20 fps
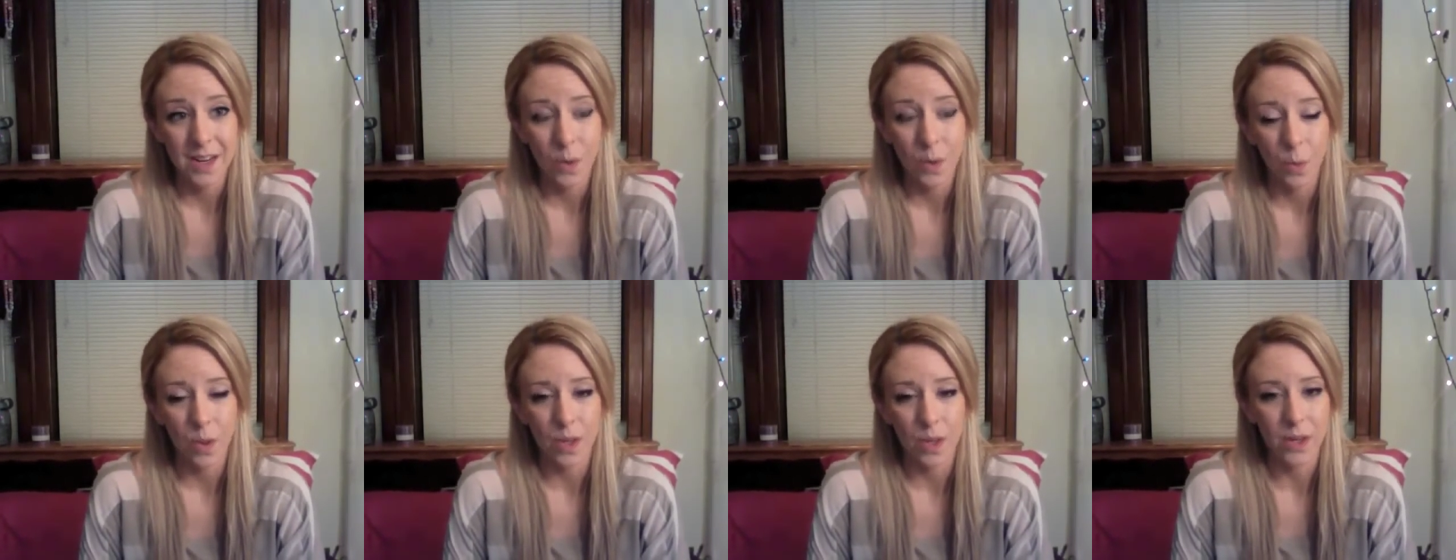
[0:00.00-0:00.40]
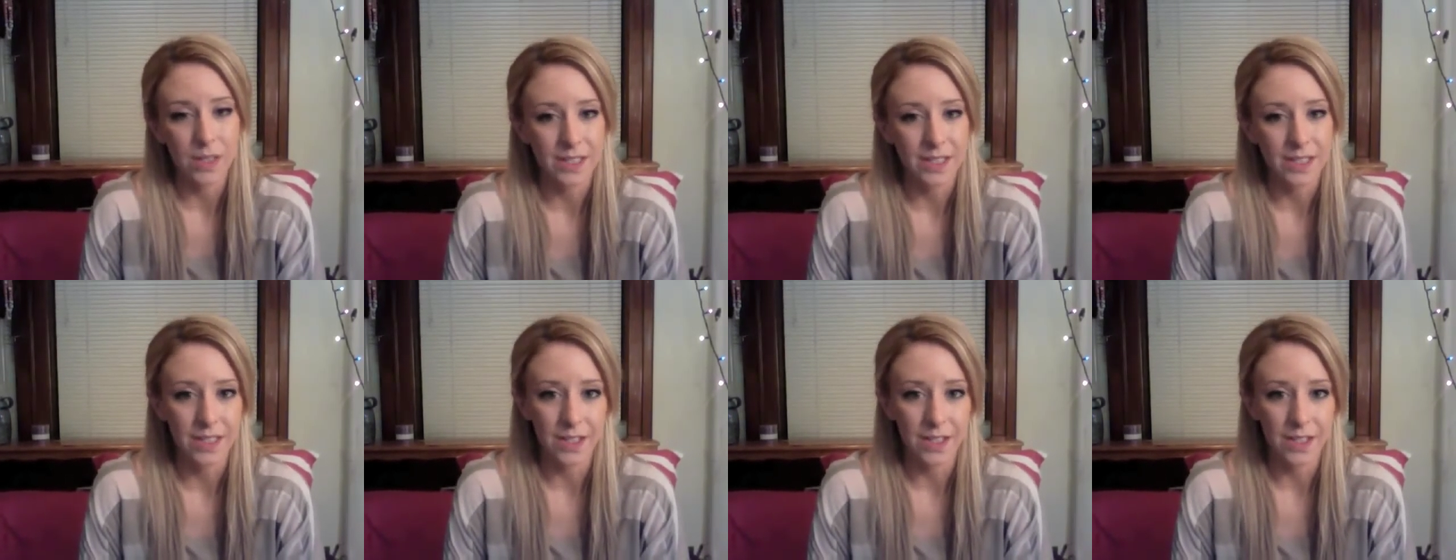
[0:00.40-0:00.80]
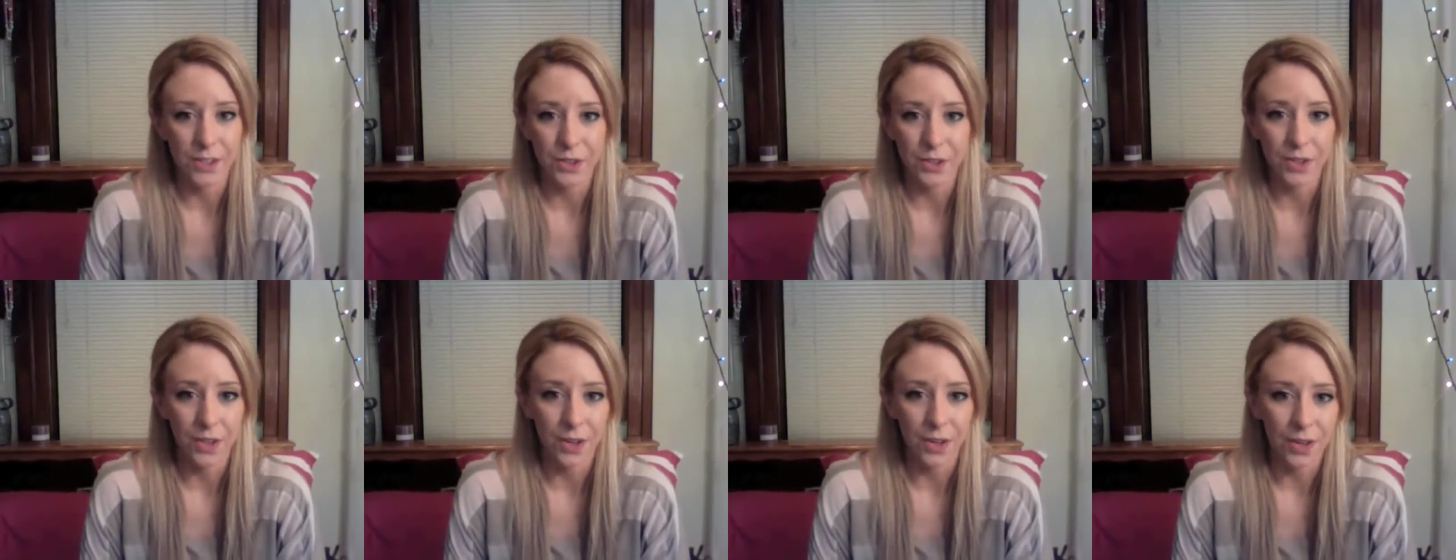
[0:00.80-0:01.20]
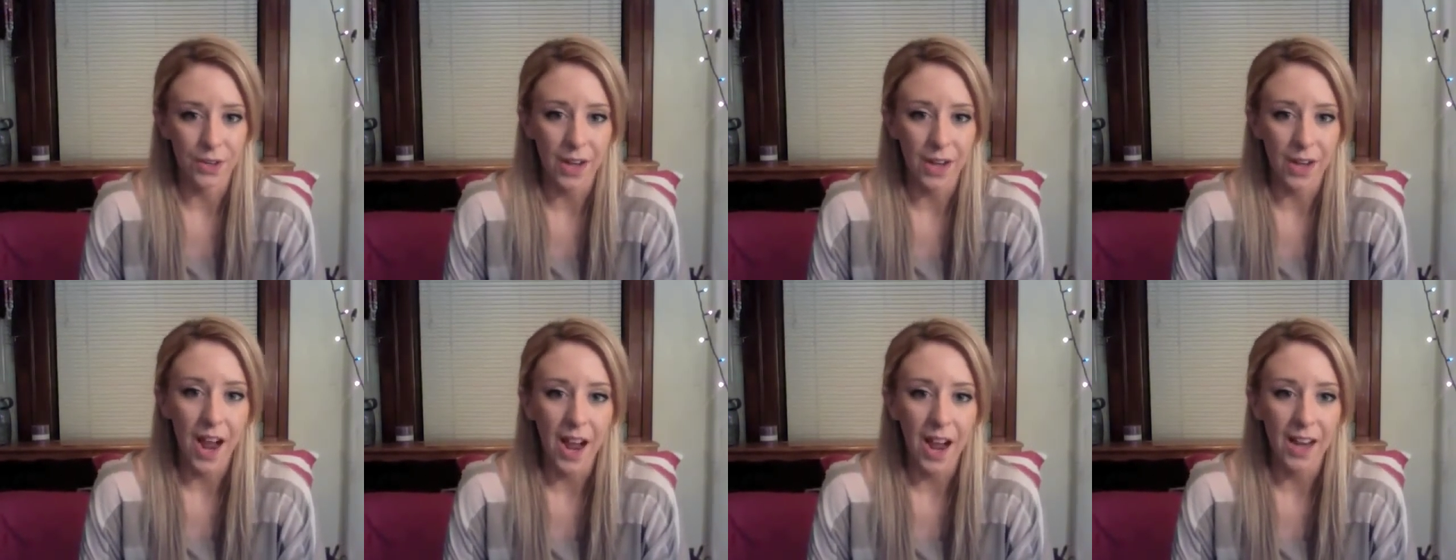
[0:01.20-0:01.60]
whether it's industrial or
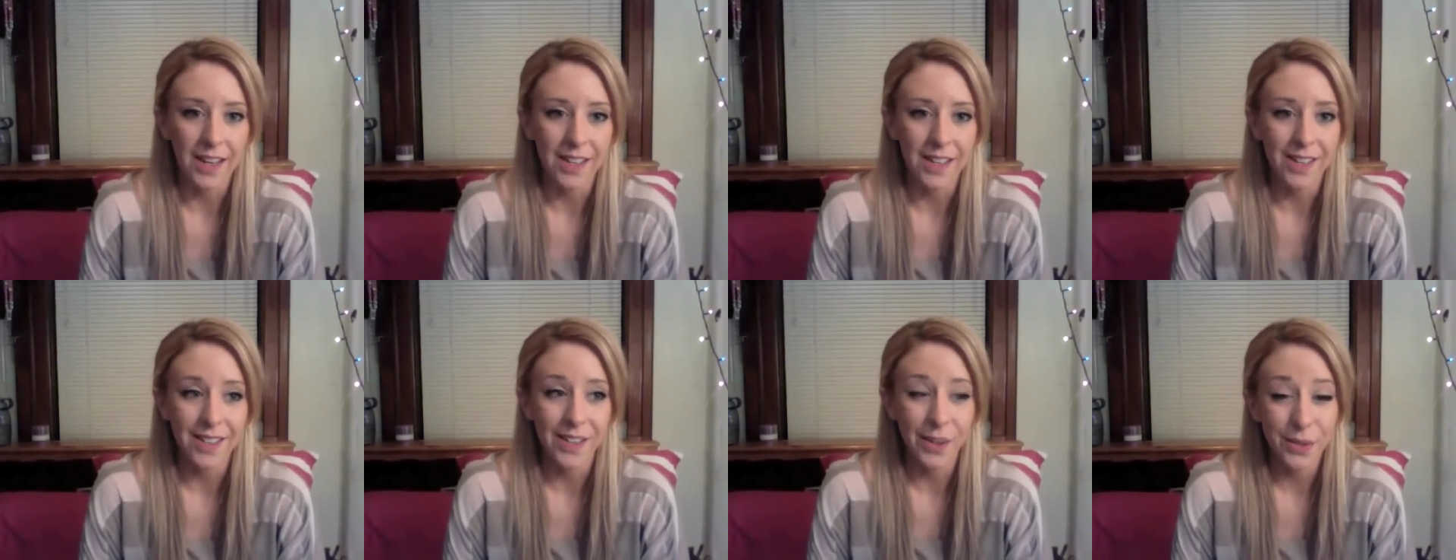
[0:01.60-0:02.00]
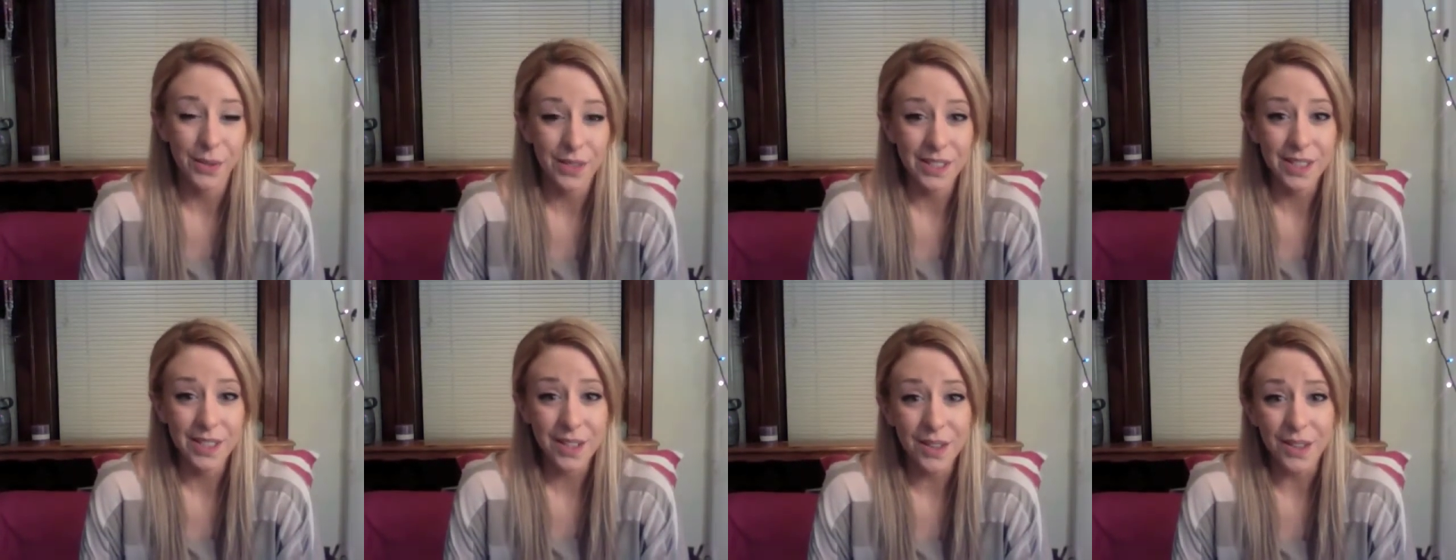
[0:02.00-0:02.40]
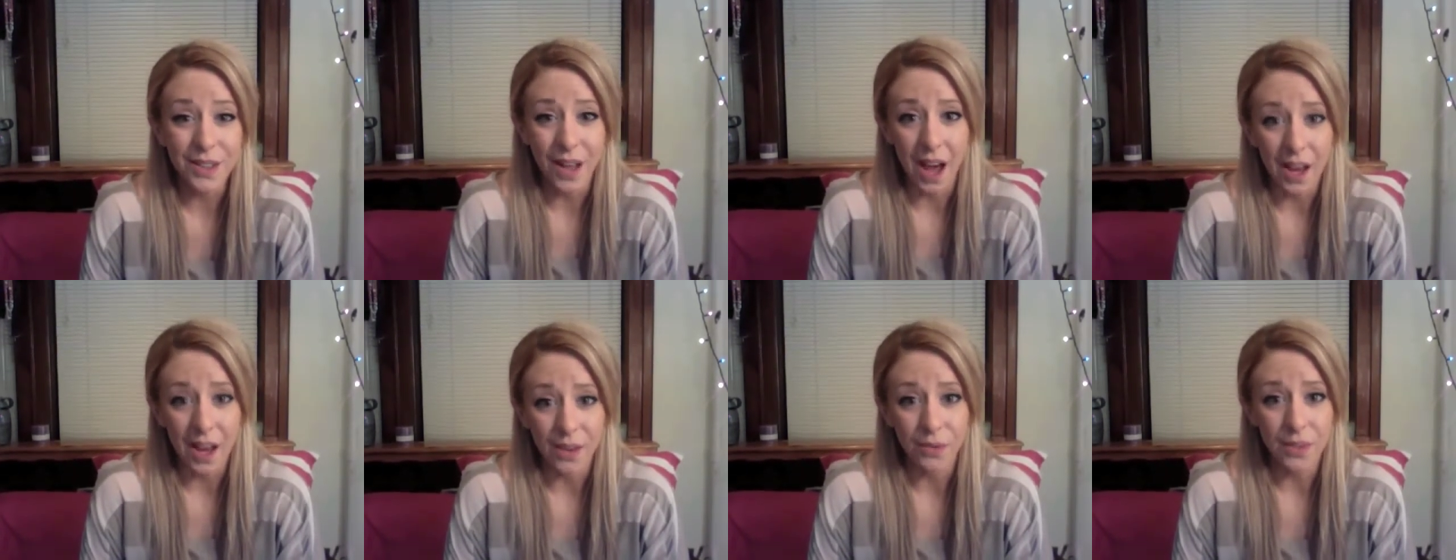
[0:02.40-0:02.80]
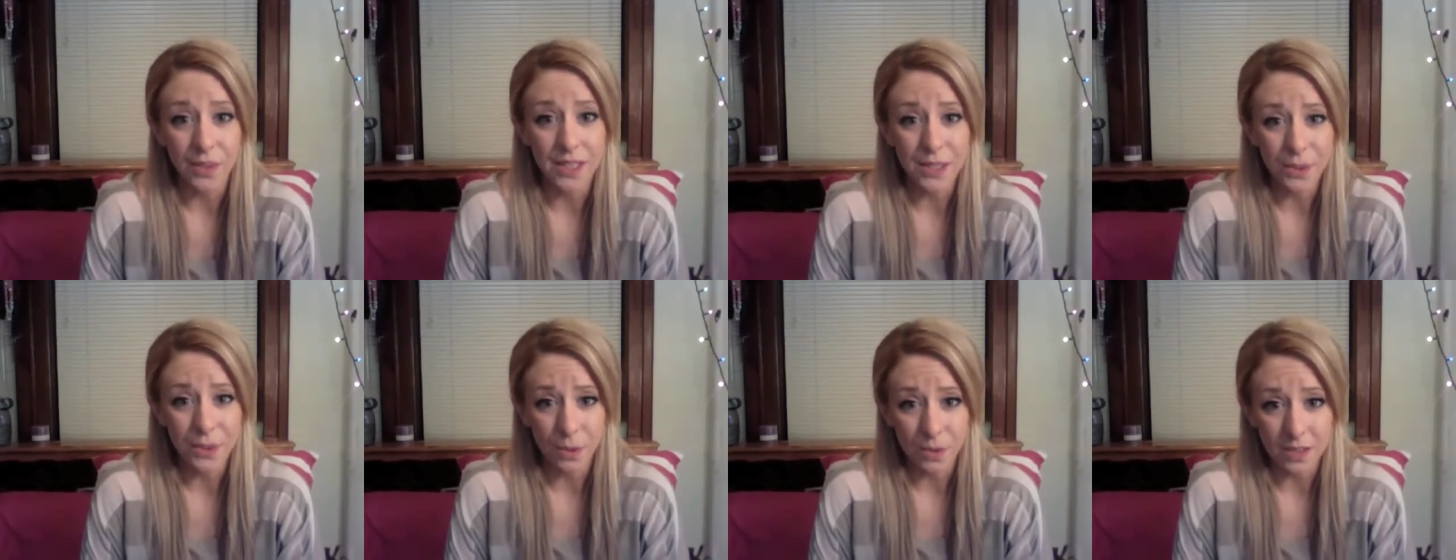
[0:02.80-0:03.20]
not, uses a lot of
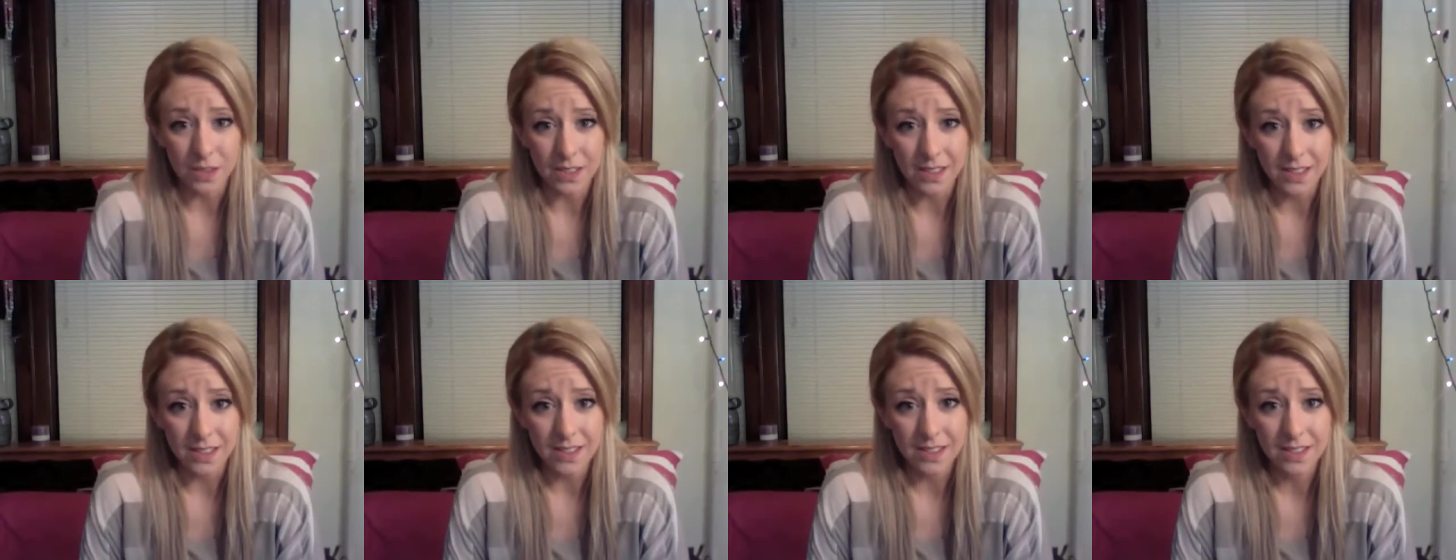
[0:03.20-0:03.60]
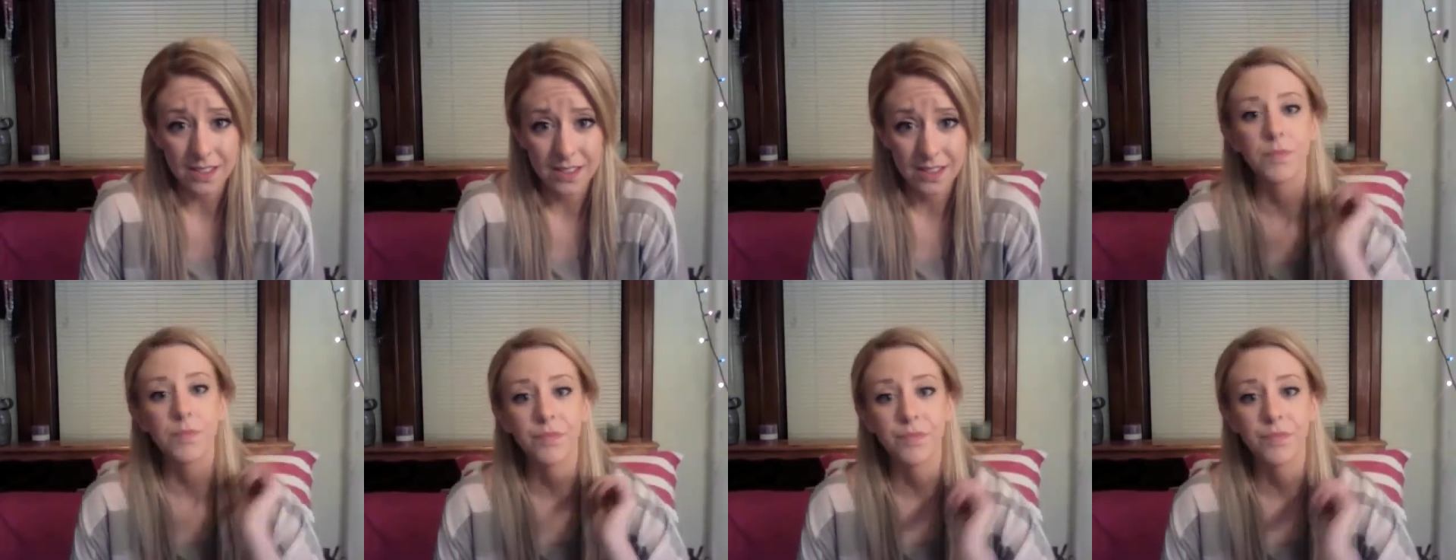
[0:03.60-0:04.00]
resources.